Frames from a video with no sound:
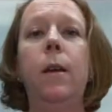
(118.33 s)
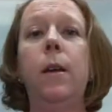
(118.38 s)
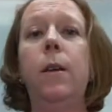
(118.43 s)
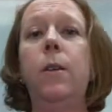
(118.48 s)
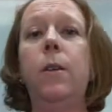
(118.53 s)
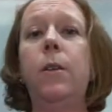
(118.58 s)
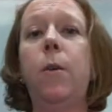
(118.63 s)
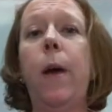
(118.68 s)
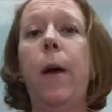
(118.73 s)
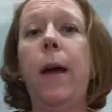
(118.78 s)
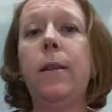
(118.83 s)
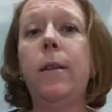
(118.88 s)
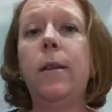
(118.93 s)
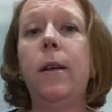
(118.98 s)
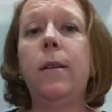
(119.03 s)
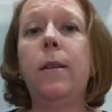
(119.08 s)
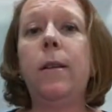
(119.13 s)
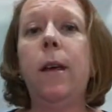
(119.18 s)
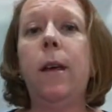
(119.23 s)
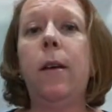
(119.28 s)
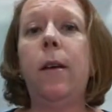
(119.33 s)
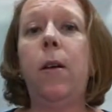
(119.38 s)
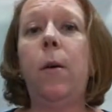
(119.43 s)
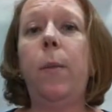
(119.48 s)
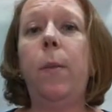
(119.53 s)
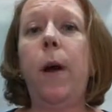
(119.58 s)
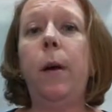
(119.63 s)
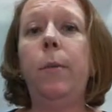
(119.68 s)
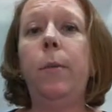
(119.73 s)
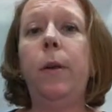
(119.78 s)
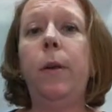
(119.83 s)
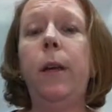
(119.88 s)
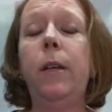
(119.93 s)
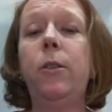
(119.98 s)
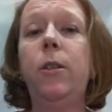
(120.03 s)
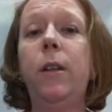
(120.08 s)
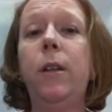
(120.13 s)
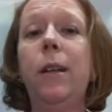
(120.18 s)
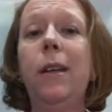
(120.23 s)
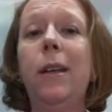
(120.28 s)
So as I said, our
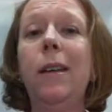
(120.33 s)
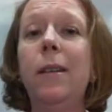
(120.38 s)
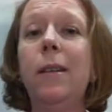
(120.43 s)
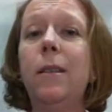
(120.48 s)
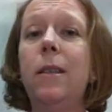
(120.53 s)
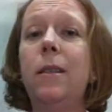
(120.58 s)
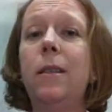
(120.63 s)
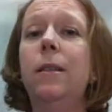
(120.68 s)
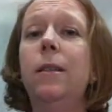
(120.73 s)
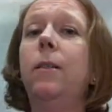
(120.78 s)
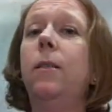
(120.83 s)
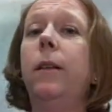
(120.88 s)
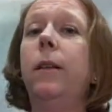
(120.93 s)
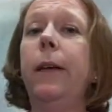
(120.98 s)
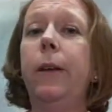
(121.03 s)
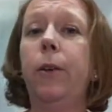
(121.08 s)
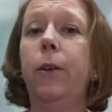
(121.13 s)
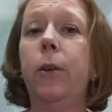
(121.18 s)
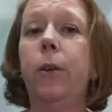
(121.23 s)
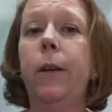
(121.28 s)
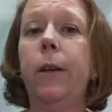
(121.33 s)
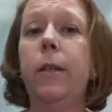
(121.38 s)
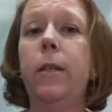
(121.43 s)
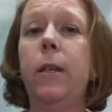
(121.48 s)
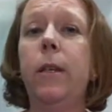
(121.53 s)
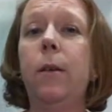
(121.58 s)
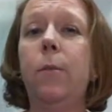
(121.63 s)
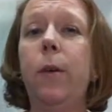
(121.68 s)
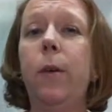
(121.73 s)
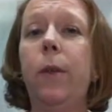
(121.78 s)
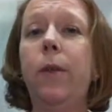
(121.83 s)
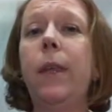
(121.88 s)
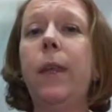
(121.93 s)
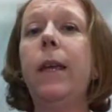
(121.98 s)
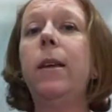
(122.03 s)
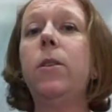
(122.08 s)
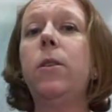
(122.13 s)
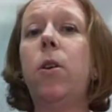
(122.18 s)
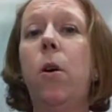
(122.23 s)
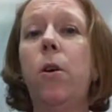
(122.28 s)
population is still increasing, but
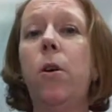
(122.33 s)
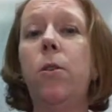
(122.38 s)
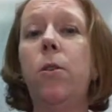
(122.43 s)
things are